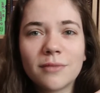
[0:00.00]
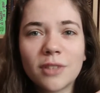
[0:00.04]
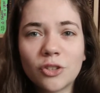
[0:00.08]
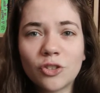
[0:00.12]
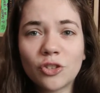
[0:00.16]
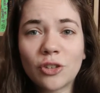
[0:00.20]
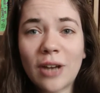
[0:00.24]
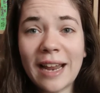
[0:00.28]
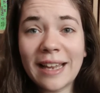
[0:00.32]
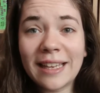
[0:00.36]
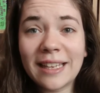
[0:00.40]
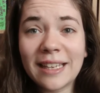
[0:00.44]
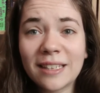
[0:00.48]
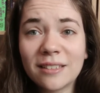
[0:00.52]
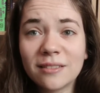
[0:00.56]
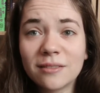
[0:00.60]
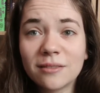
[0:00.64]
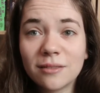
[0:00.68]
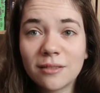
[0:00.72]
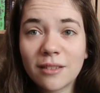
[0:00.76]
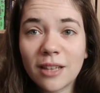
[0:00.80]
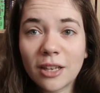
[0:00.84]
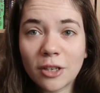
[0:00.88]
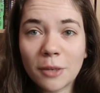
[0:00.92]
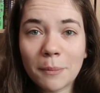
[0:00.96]
the
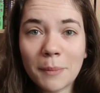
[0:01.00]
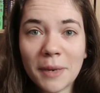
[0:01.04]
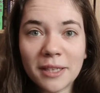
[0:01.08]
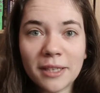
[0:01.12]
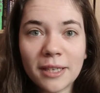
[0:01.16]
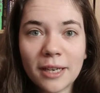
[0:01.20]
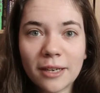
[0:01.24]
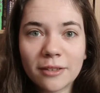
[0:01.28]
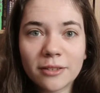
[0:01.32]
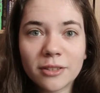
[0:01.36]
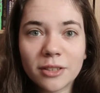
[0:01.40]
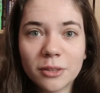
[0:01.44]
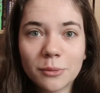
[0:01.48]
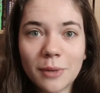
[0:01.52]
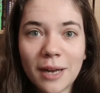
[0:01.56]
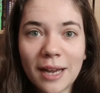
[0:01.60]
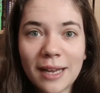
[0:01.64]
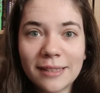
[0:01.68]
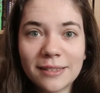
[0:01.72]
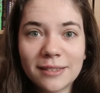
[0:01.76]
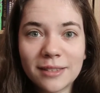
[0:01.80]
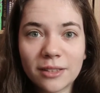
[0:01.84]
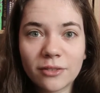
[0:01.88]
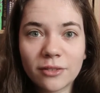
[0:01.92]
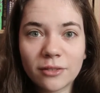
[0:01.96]
dragon that our main character
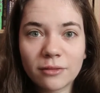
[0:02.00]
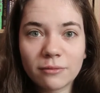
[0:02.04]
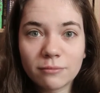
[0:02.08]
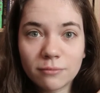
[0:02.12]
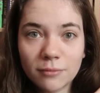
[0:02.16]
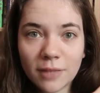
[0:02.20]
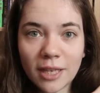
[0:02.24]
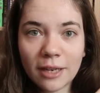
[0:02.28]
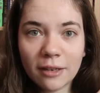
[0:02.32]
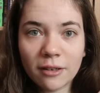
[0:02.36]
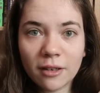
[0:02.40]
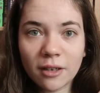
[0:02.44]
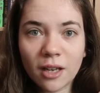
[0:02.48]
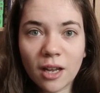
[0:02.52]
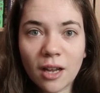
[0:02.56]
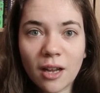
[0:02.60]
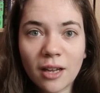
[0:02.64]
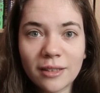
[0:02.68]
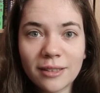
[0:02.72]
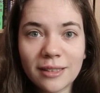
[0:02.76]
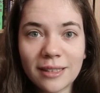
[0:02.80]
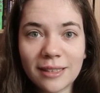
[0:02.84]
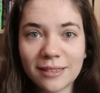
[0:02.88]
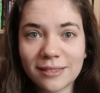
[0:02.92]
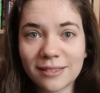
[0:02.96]
rides in
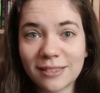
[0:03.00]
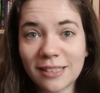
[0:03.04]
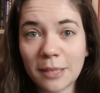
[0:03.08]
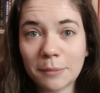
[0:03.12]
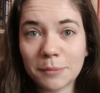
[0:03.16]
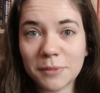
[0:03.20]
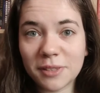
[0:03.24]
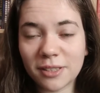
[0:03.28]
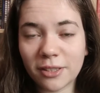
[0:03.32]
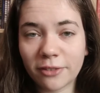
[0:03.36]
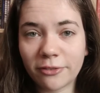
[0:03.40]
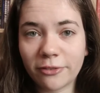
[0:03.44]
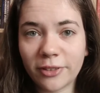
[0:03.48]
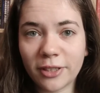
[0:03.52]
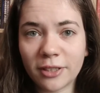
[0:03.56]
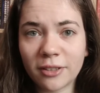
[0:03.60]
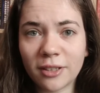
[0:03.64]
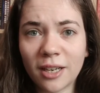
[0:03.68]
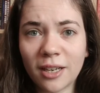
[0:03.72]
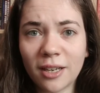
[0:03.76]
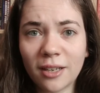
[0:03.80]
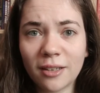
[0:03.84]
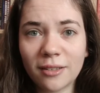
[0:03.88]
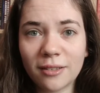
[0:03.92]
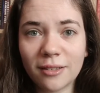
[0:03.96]
Aragon is named
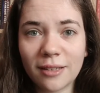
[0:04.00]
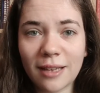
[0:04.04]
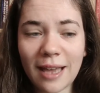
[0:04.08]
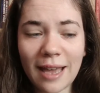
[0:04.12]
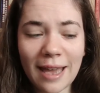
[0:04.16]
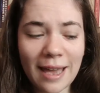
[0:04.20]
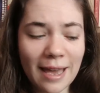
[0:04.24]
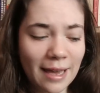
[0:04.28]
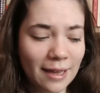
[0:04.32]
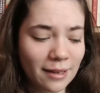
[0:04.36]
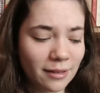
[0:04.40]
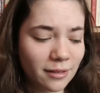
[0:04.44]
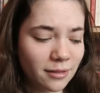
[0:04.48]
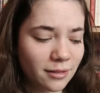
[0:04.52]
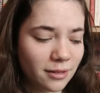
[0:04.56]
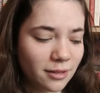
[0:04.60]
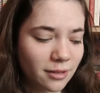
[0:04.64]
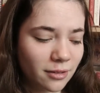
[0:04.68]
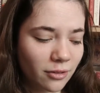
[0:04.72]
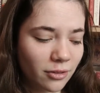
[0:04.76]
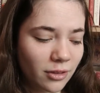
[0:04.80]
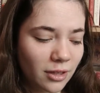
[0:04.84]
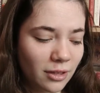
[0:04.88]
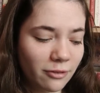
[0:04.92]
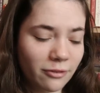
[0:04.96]
Sephira. And
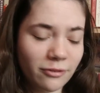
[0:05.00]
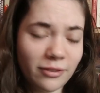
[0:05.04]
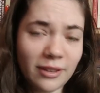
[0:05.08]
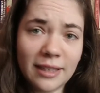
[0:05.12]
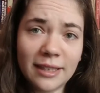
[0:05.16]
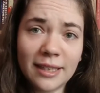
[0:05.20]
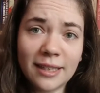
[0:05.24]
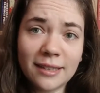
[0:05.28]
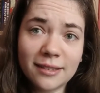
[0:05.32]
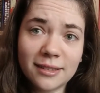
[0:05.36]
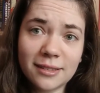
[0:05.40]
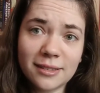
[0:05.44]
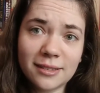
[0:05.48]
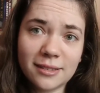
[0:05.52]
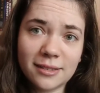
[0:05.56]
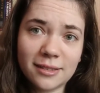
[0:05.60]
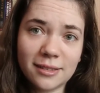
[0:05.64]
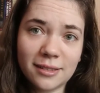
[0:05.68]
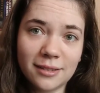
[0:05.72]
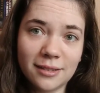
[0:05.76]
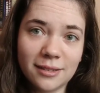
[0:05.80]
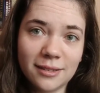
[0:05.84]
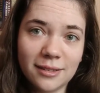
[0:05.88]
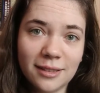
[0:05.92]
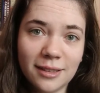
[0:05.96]
the
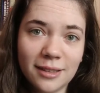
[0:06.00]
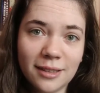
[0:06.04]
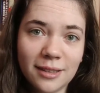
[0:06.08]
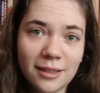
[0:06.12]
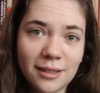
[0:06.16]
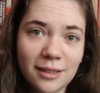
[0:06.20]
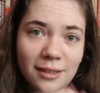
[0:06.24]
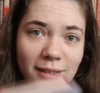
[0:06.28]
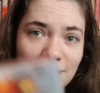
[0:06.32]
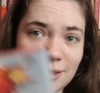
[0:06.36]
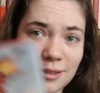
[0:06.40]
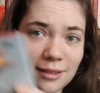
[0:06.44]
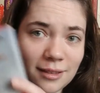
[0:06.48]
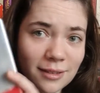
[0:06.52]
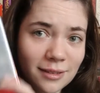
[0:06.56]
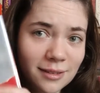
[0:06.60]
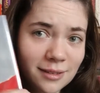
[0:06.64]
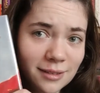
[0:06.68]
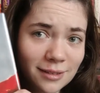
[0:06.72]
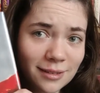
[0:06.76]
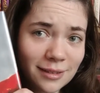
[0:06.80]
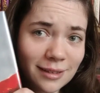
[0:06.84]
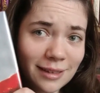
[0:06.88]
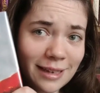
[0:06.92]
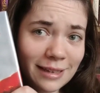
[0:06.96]
phoenix
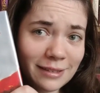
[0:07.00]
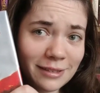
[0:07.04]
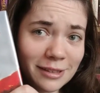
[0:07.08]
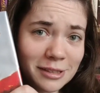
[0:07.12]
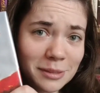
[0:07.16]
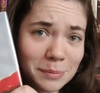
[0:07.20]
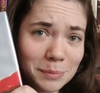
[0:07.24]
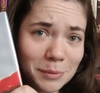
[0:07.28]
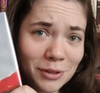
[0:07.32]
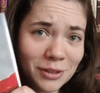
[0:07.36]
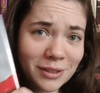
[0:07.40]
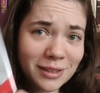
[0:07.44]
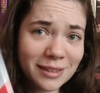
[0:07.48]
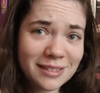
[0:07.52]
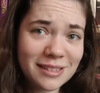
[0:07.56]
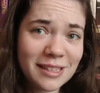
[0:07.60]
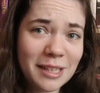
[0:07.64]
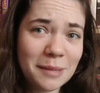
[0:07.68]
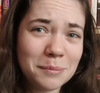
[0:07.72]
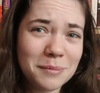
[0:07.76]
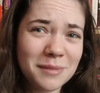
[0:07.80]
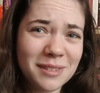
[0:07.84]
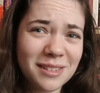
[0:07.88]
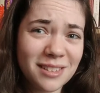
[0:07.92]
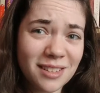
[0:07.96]
in this book is
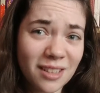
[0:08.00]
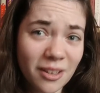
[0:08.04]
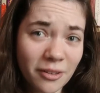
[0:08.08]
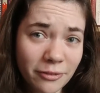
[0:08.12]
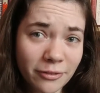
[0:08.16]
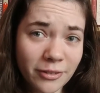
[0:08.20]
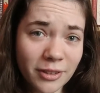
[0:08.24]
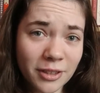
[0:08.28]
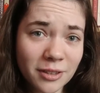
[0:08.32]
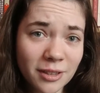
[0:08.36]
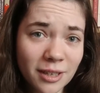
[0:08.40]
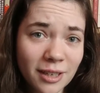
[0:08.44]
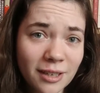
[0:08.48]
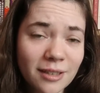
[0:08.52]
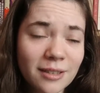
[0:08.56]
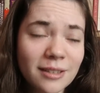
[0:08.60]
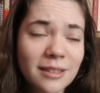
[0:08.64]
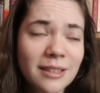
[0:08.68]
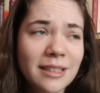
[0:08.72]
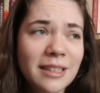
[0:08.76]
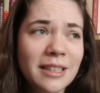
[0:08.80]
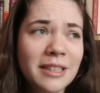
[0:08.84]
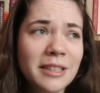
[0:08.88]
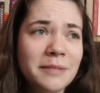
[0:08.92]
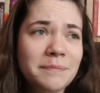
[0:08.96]
named Zephira.
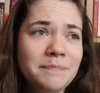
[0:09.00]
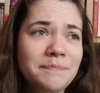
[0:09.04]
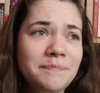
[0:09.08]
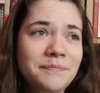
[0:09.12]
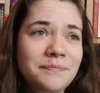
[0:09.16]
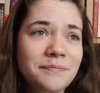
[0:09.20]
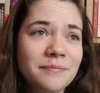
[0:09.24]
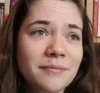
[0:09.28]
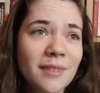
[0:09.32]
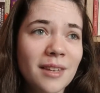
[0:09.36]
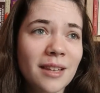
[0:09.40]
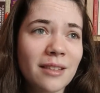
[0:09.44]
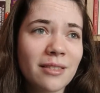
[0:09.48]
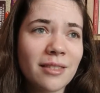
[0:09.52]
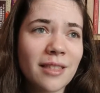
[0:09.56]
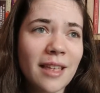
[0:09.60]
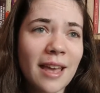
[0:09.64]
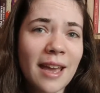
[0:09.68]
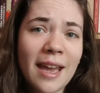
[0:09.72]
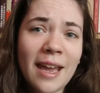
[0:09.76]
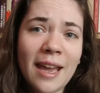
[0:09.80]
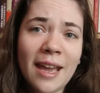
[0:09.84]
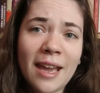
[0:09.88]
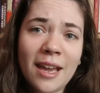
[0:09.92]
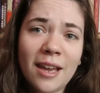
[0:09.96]

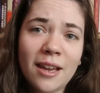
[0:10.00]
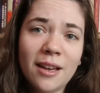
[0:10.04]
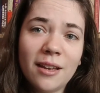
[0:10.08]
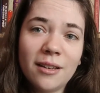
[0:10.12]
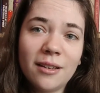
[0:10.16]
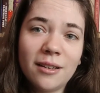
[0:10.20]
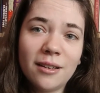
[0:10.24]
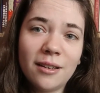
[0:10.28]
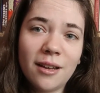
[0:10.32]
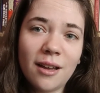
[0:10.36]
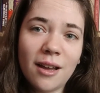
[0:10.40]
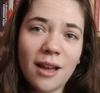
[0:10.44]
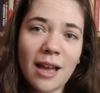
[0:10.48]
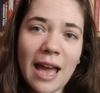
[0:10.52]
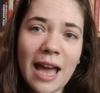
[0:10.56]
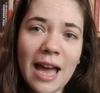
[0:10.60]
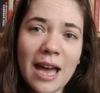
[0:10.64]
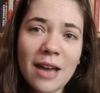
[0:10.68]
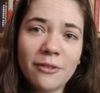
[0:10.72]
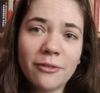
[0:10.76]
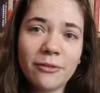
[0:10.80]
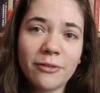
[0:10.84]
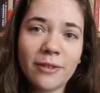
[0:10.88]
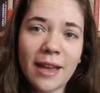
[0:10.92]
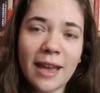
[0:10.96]
They
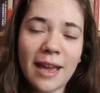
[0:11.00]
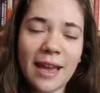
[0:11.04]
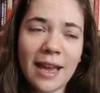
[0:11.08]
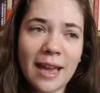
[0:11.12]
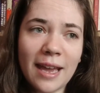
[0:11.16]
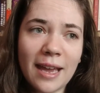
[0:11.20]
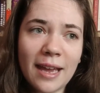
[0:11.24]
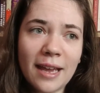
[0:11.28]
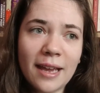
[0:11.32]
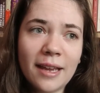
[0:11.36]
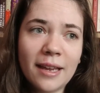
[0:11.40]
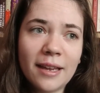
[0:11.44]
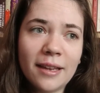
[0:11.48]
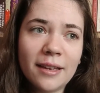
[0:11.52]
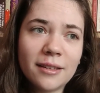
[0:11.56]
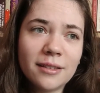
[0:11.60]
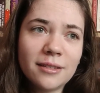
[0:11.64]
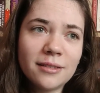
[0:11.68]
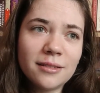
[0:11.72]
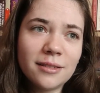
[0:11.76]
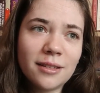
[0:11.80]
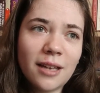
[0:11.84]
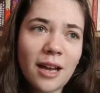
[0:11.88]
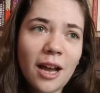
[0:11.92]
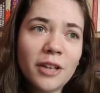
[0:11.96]
have a
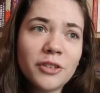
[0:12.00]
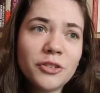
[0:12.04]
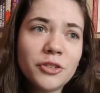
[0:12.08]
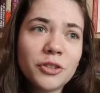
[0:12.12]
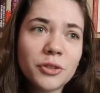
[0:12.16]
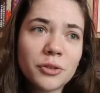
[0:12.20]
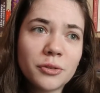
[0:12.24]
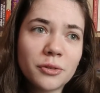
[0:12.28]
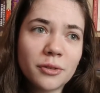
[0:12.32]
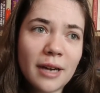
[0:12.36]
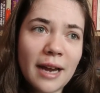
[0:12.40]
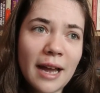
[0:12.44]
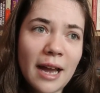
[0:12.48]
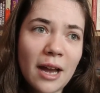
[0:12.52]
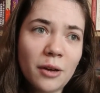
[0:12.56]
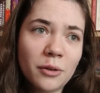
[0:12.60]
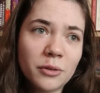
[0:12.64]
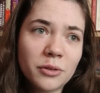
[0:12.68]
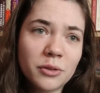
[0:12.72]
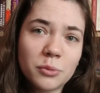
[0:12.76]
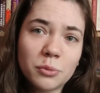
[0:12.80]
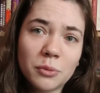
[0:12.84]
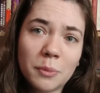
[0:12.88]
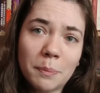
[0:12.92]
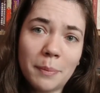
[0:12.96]

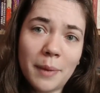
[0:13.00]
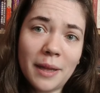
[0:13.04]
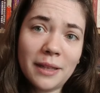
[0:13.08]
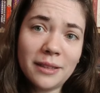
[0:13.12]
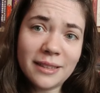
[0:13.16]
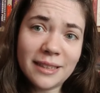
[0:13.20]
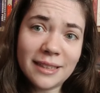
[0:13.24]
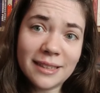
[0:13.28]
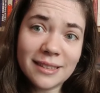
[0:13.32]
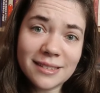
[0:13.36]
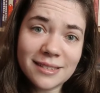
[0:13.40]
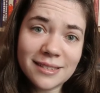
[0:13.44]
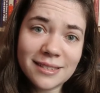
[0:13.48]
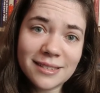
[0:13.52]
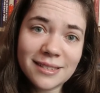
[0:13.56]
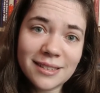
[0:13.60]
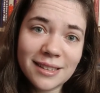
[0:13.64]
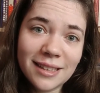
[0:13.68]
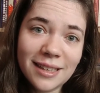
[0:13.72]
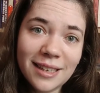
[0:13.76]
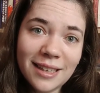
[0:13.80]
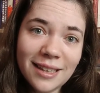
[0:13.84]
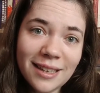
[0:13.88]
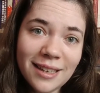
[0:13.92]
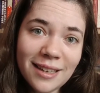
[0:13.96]
underground,
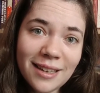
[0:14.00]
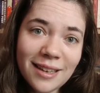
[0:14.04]
rebellious